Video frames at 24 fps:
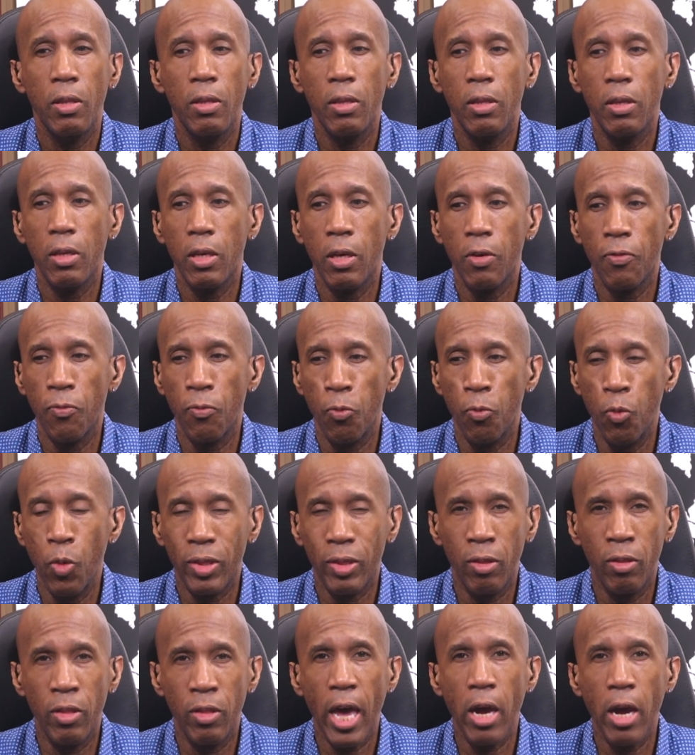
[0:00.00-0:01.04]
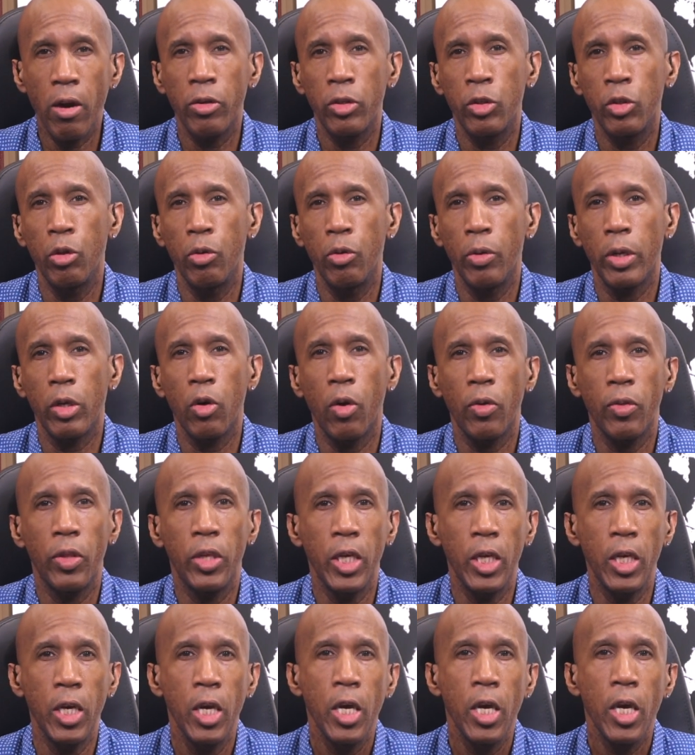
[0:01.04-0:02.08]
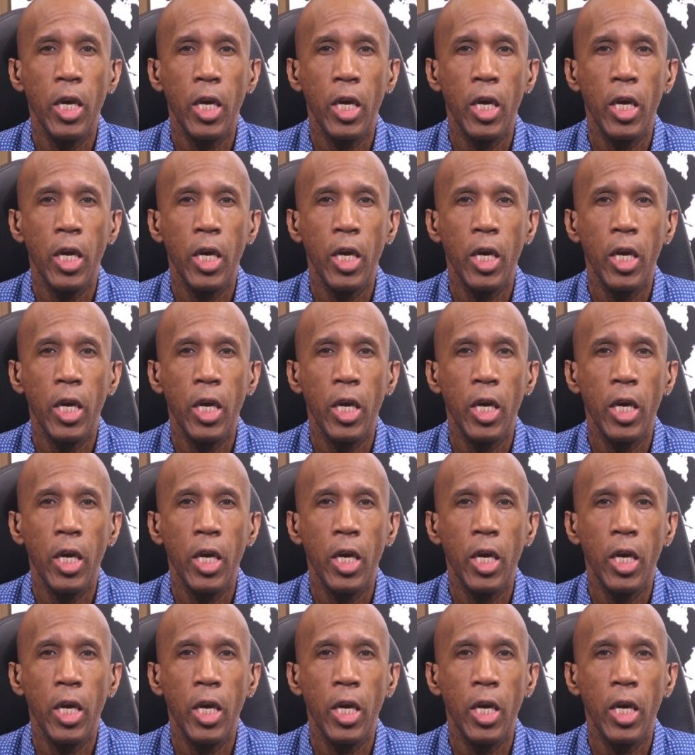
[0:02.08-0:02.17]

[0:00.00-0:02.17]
if what they are doing or the